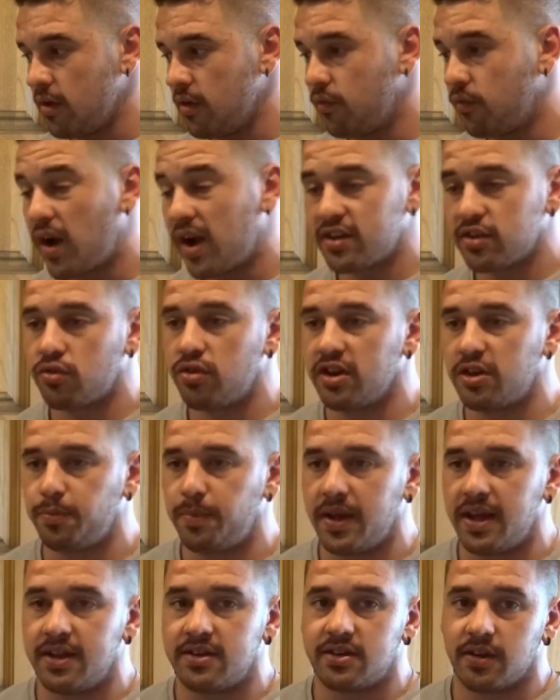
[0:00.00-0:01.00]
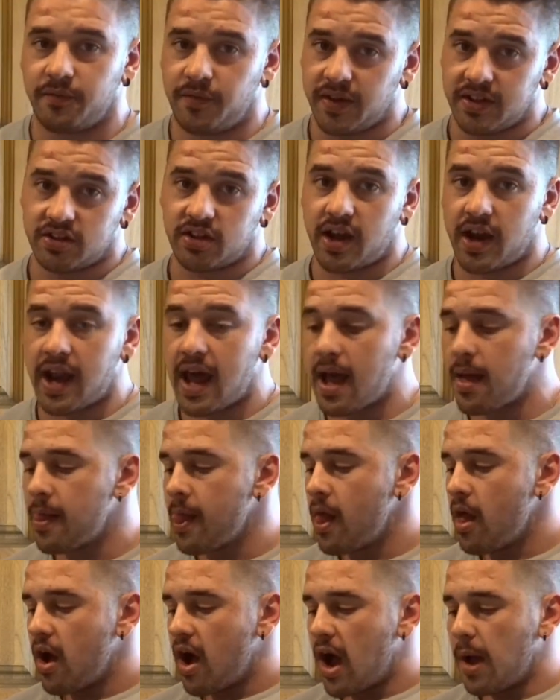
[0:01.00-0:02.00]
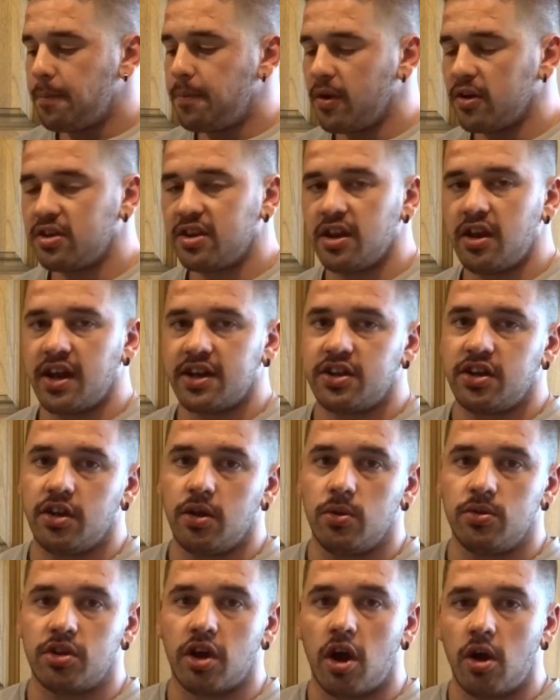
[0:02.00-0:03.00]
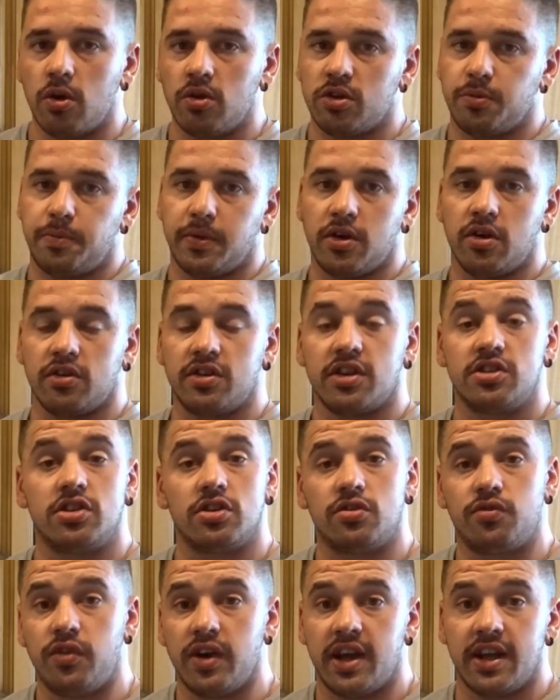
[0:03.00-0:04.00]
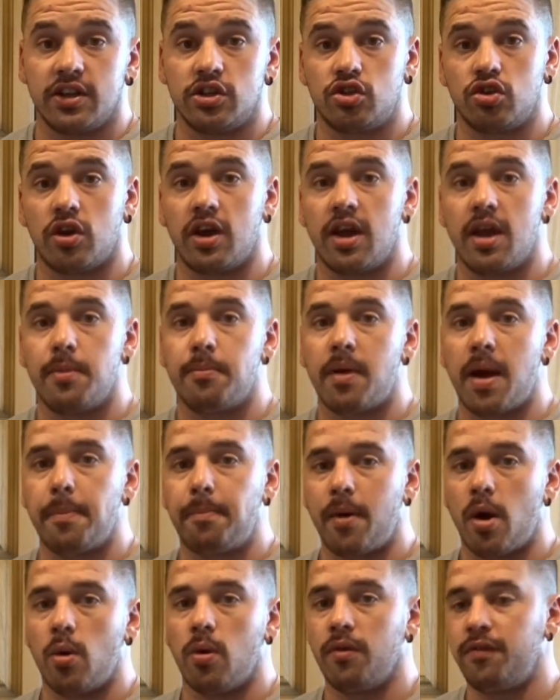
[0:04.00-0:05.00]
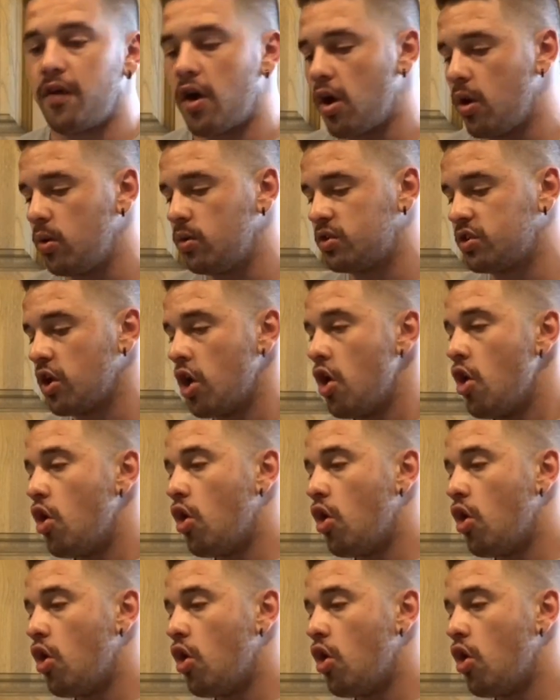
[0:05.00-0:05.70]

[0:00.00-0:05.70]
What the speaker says: Rice Krispies, things like that. I personally like to use oats because I just really enjoy it, my bowl of oats.